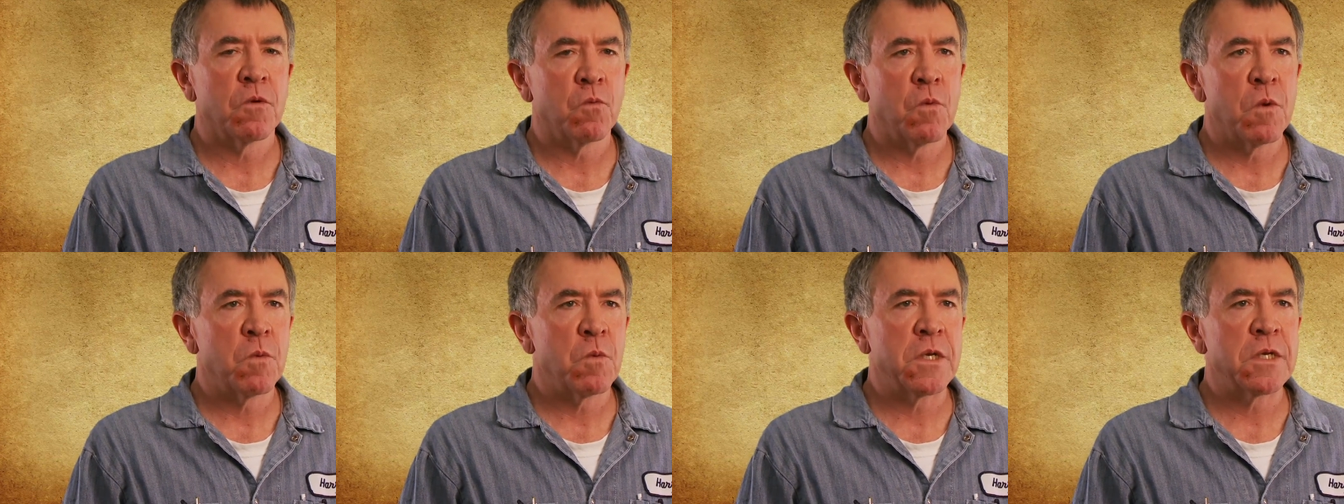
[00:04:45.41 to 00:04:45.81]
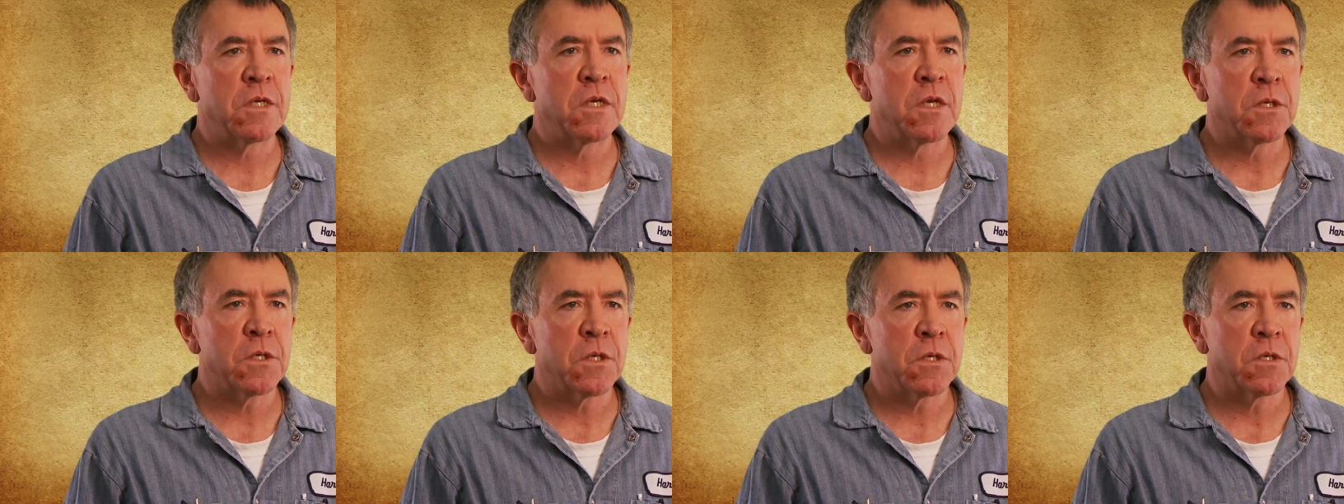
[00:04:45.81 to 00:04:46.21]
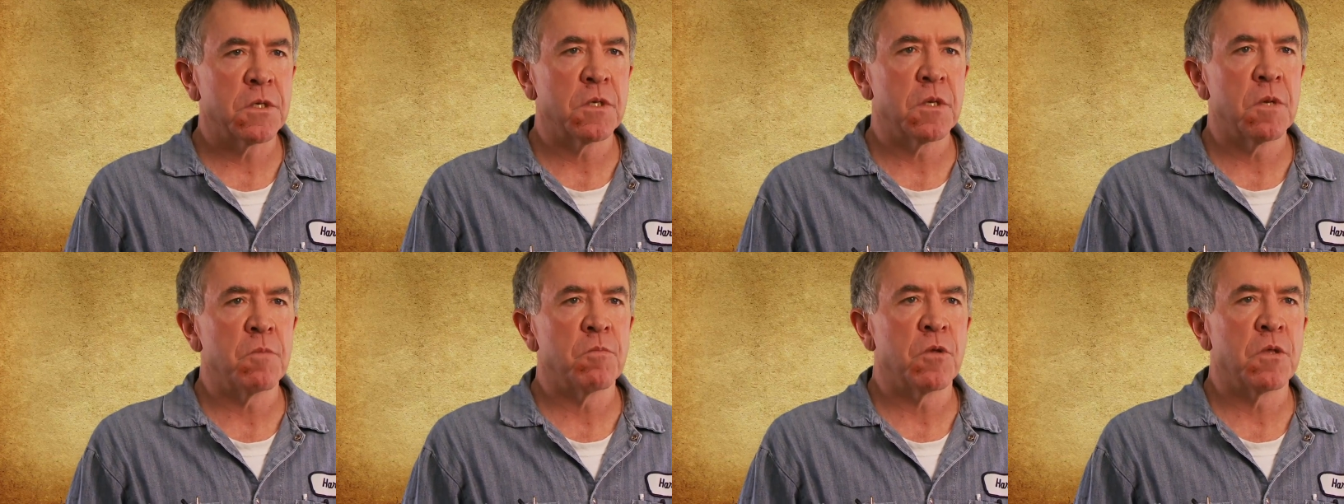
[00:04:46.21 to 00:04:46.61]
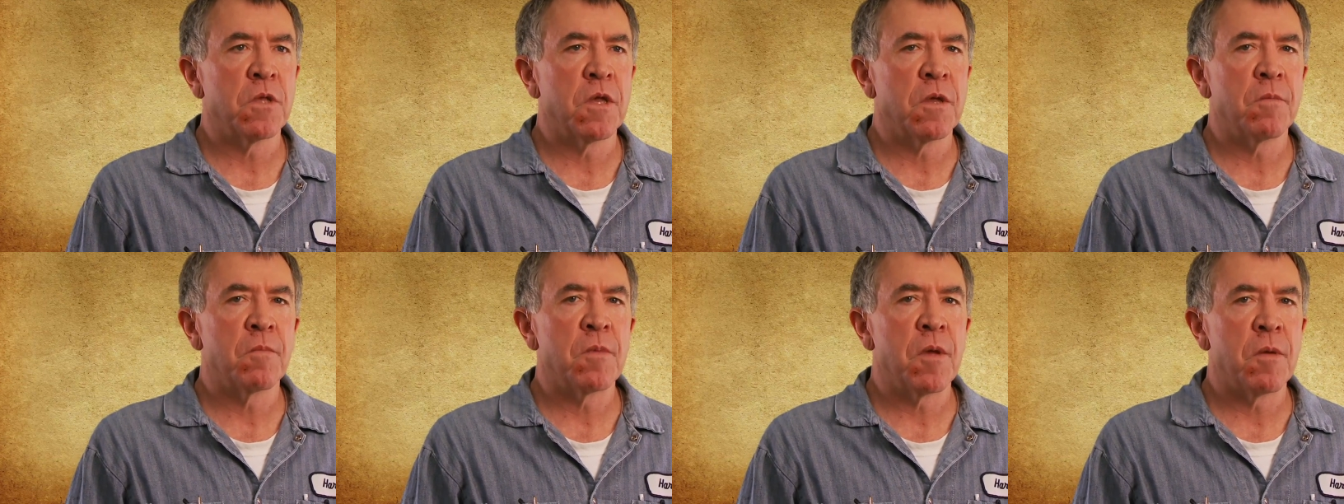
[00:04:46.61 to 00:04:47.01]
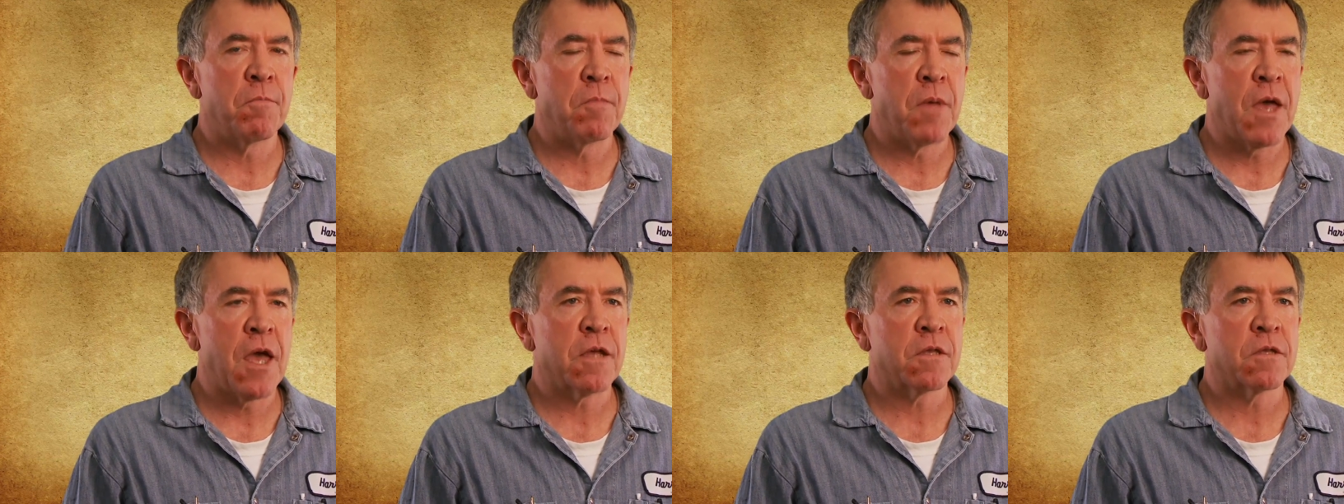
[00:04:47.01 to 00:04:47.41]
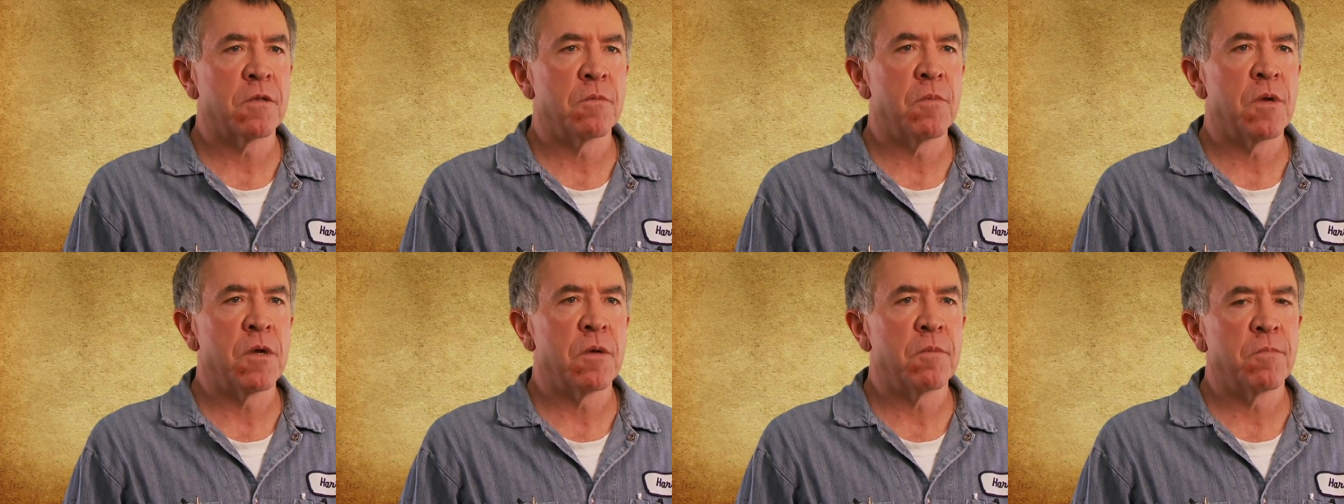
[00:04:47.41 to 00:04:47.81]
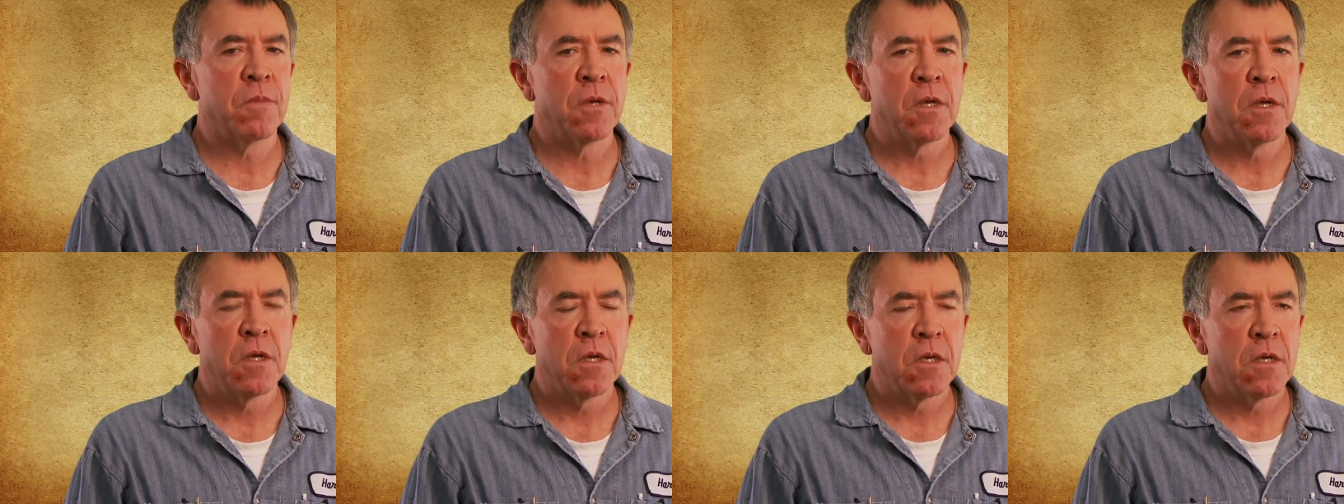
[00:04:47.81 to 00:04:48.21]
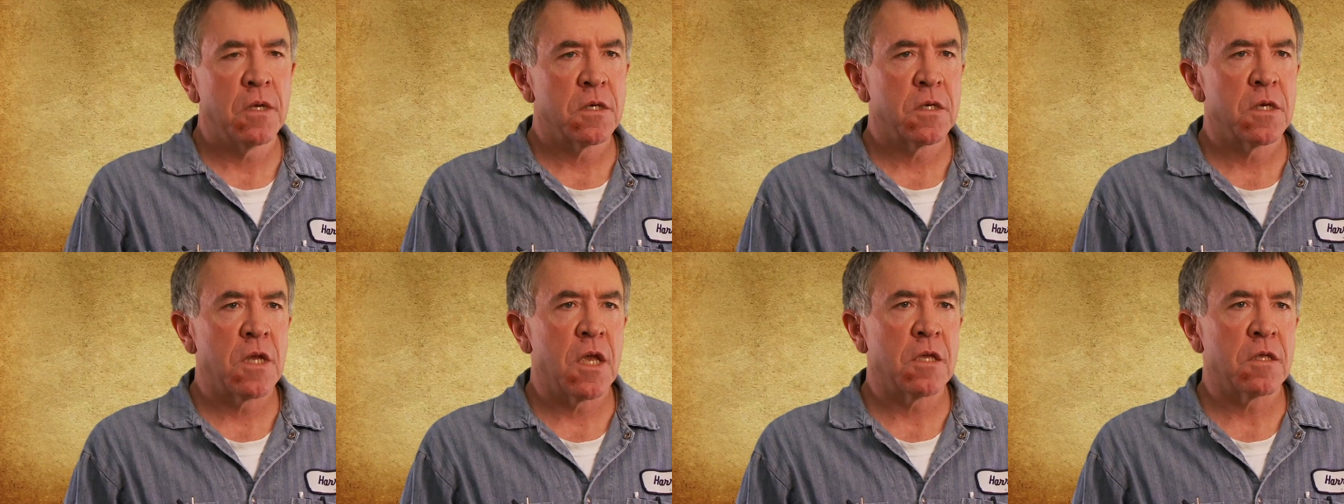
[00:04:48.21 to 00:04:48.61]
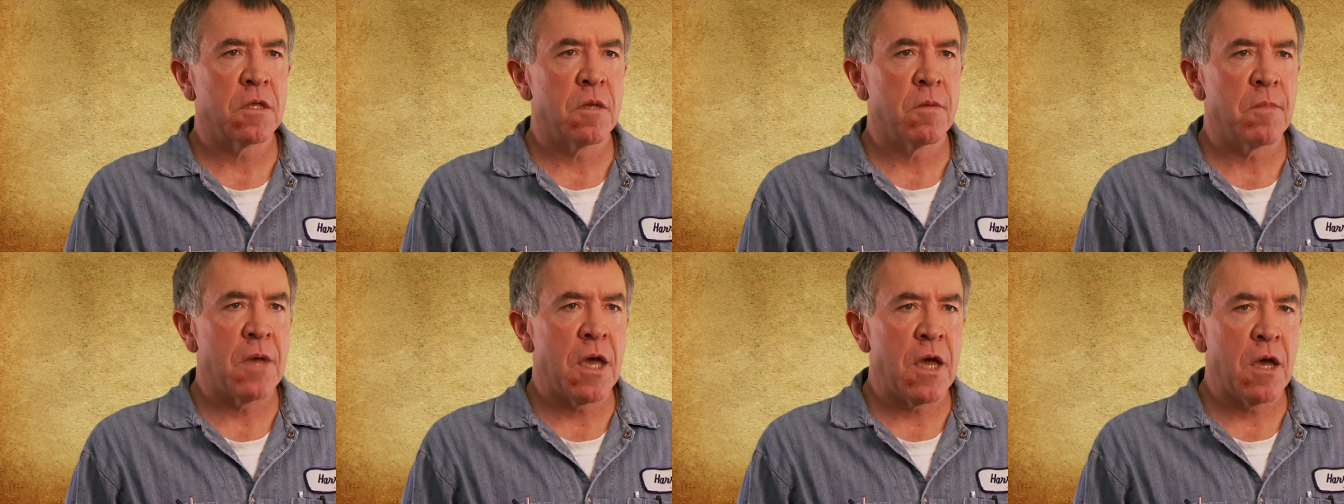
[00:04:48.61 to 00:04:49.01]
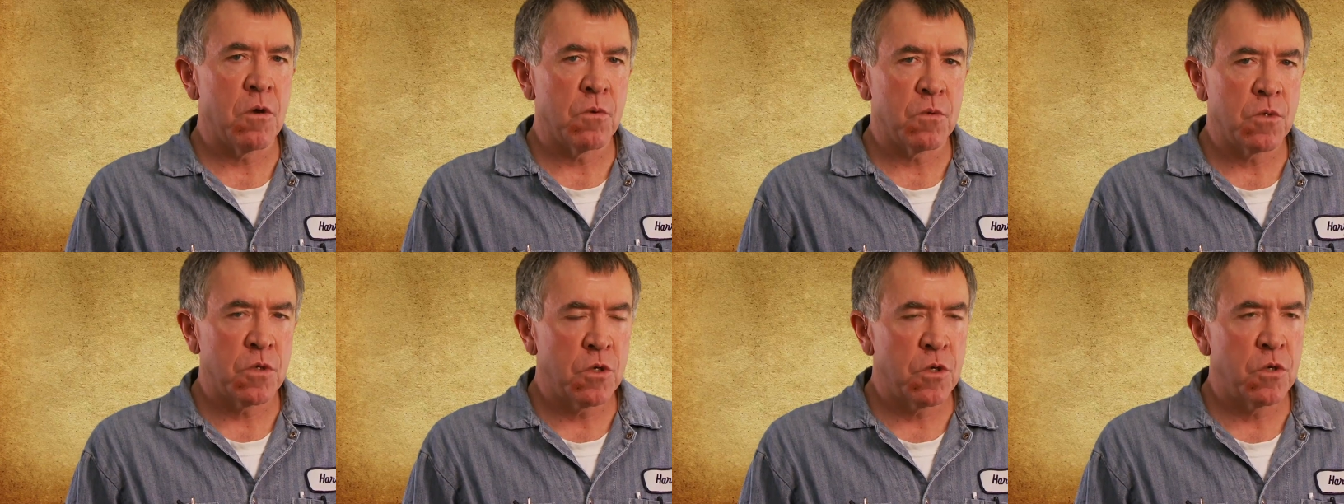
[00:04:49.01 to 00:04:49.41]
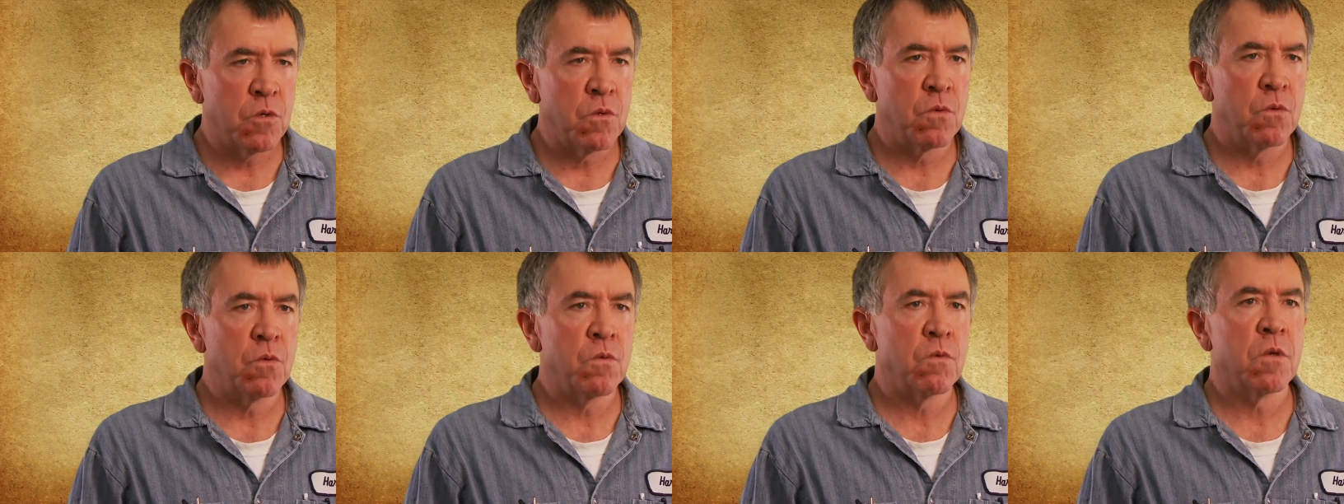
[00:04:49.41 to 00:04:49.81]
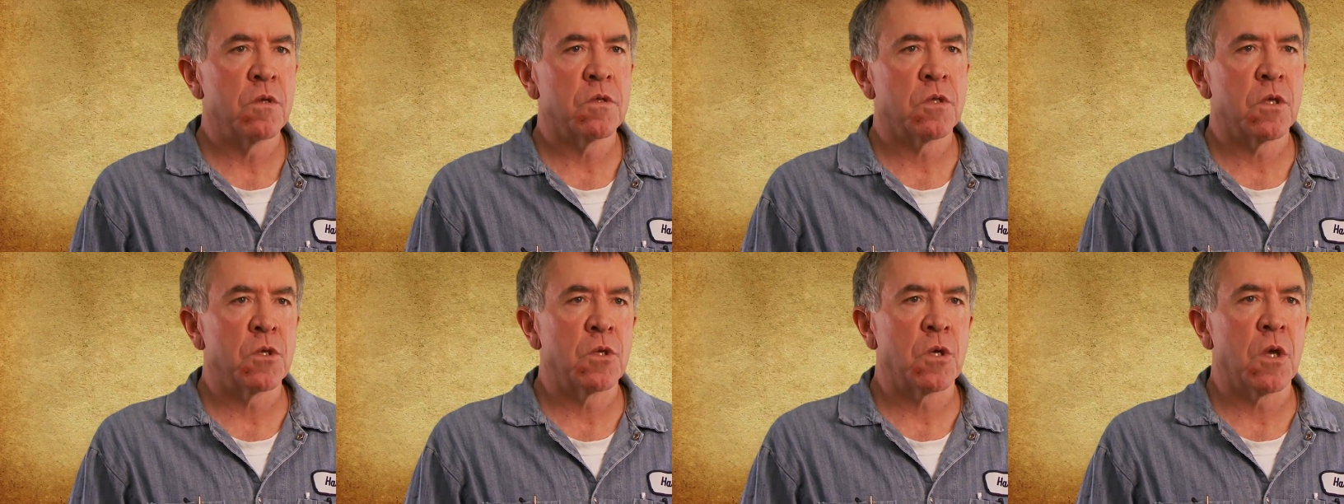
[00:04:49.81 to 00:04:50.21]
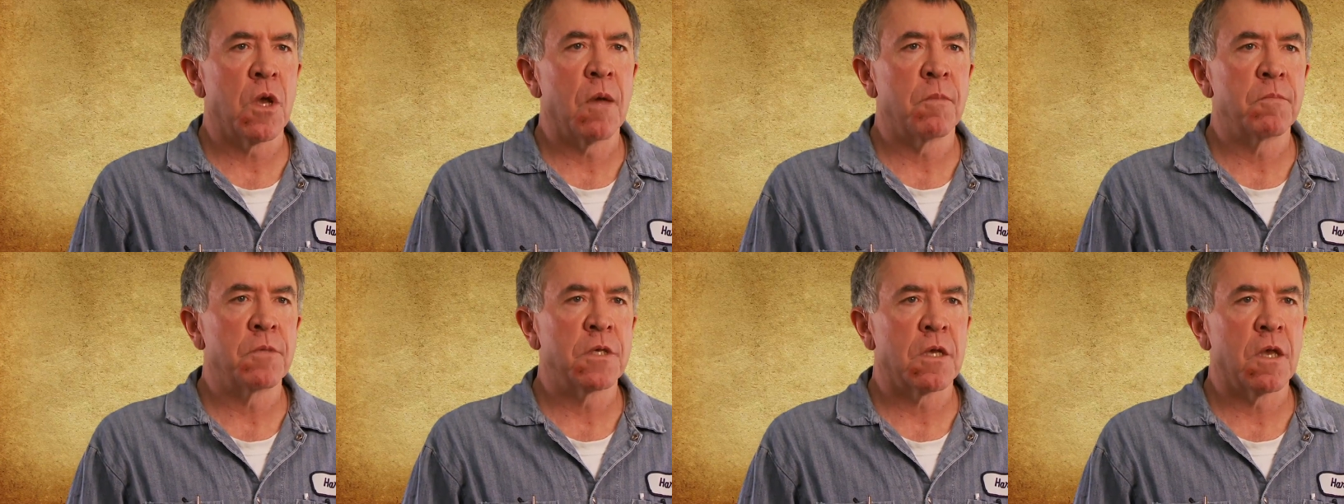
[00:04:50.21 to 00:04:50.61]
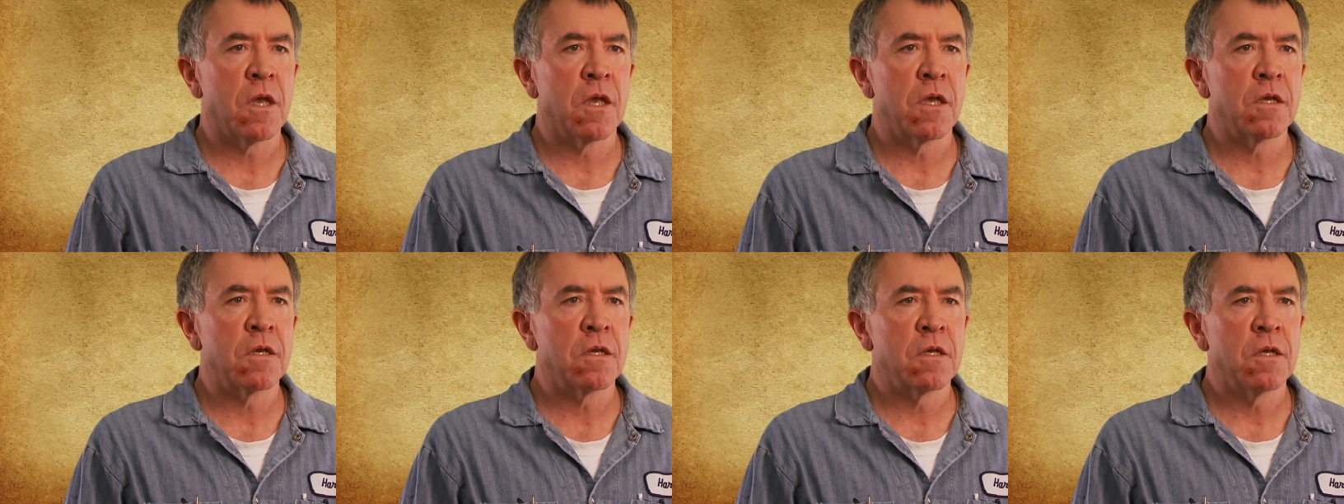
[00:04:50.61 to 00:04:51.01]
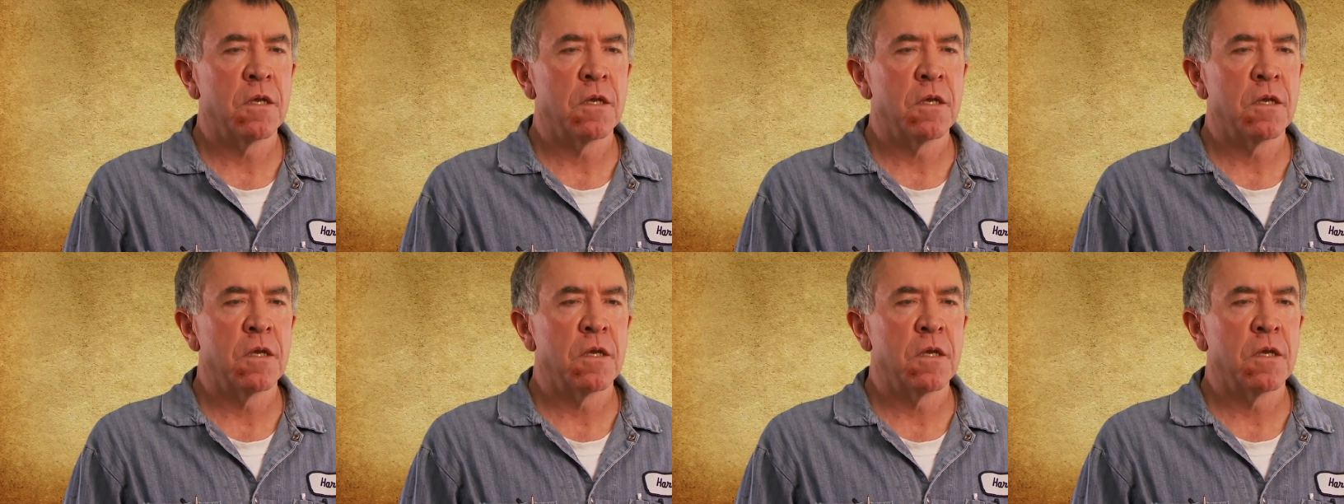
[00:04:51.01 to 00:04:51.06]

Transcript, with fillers: We would disassemble them, pack them up, take them out to the job site,